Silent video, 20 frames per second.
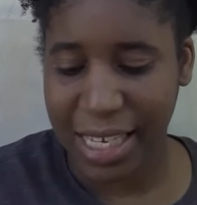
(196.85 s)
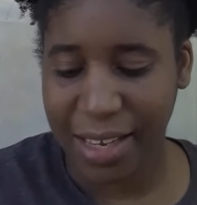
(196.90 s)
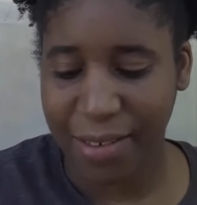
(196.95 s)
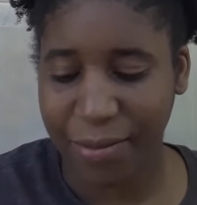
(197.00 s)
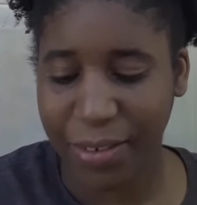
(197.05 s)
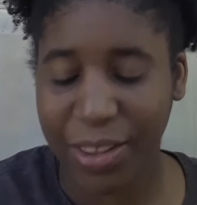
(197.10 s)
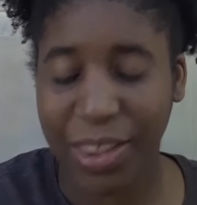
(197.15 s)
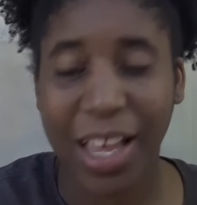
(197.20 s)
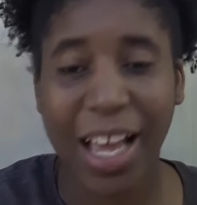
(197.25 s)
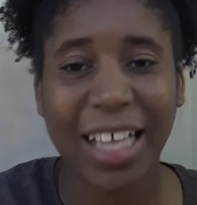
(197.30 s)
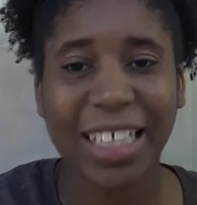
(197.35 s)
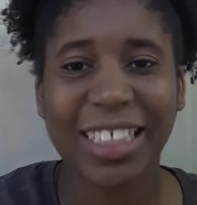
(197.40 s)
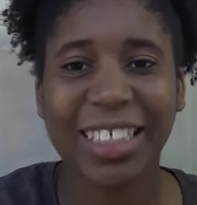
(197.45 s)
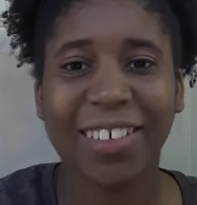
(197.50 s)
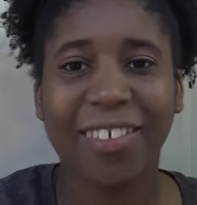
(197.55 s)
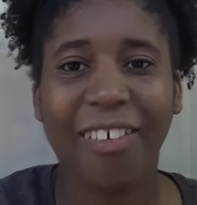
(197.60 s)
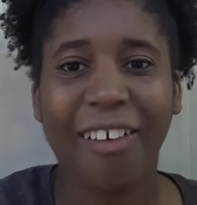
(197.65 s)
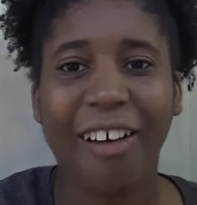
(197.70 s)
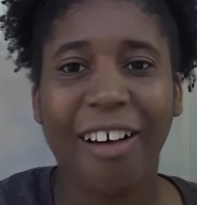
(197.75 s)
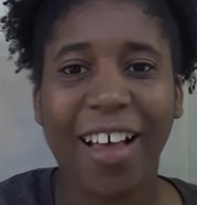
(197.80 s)
with us
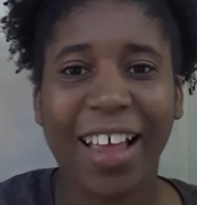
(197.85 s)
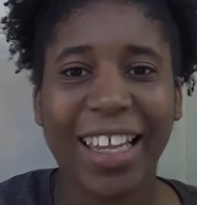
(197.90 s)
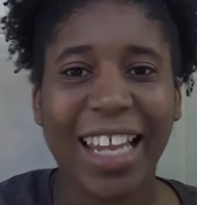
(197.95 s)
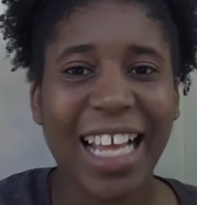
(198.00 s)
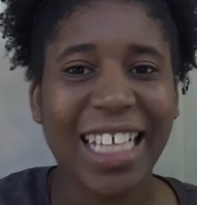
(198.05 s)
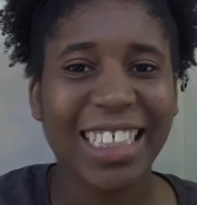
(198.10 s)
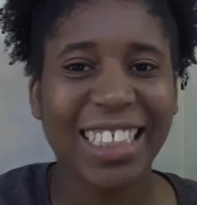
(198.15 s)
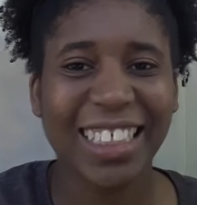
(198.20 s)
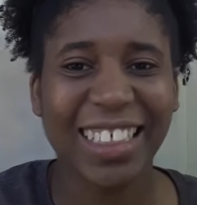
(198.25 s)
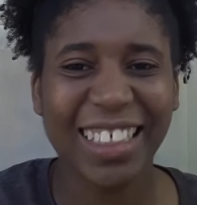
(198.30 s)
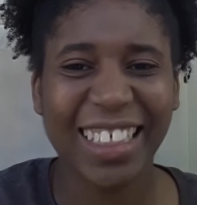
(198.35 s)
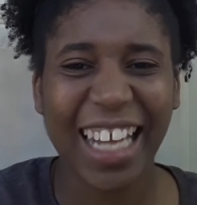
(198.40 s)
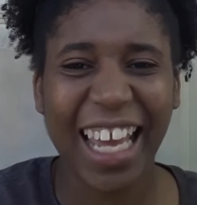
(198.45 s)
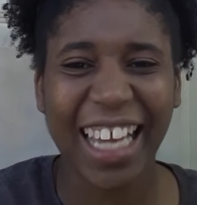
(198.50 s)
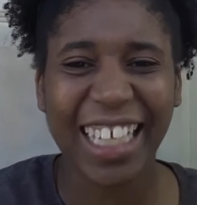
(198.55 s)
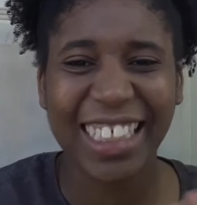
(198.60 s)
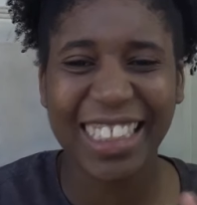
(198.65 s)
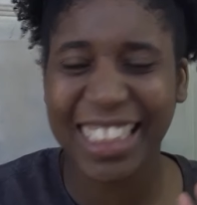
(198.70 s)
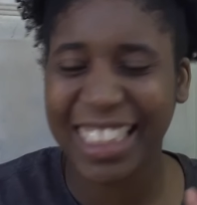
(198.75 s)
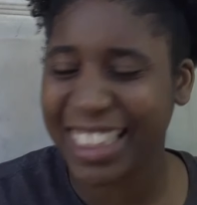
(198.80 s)
all, and that's so
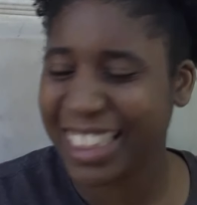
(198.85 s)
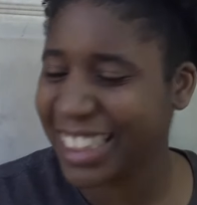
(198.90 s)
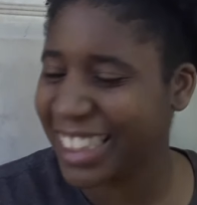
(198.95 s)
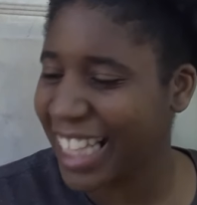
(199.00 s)
nice to